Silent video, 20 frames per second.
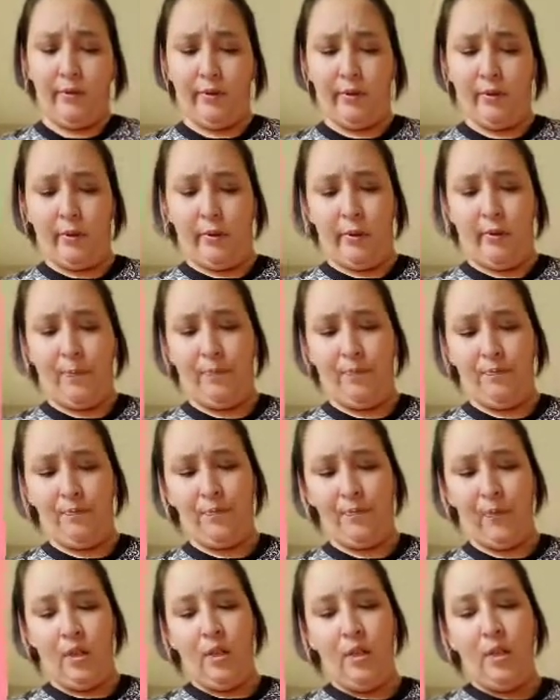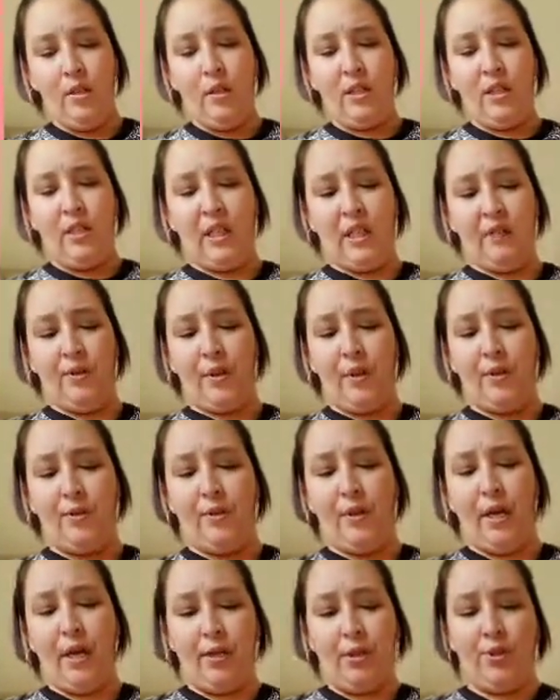So, just gives a
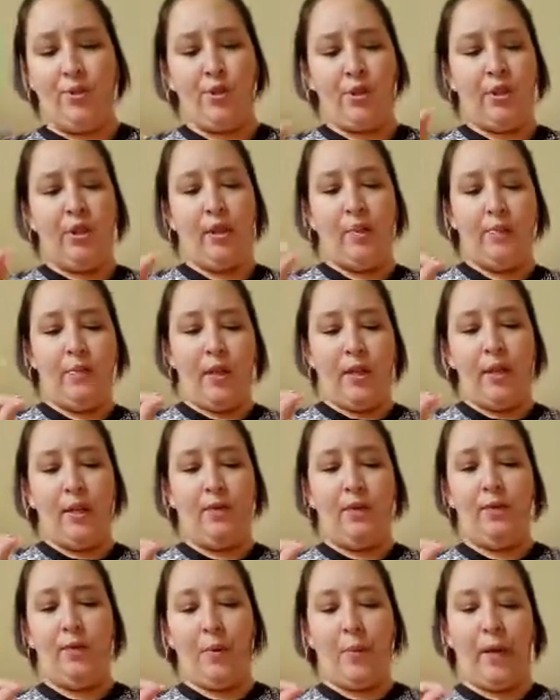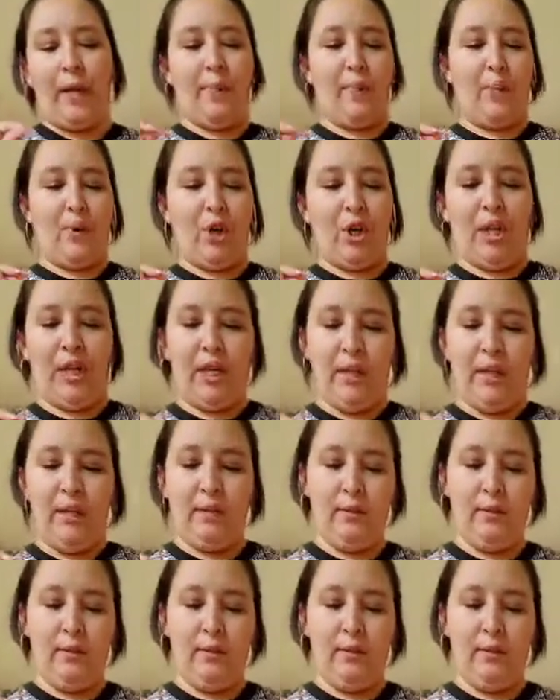little extra something if you want to make it pretty.